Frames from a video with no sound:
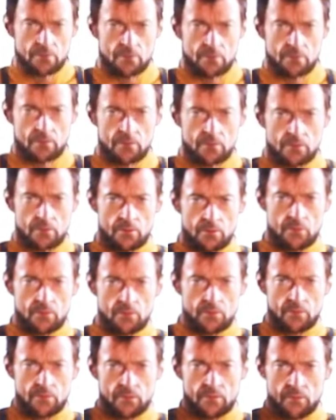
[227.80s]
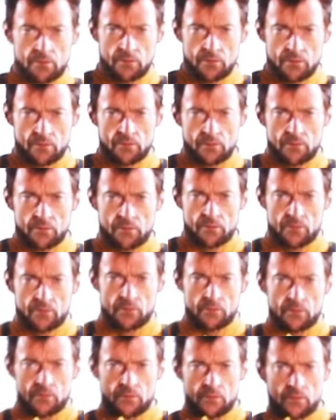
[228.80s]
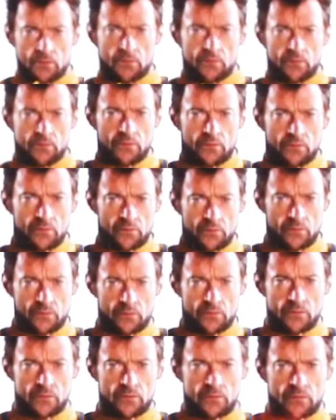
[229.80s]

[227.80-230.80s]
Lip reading: (silent)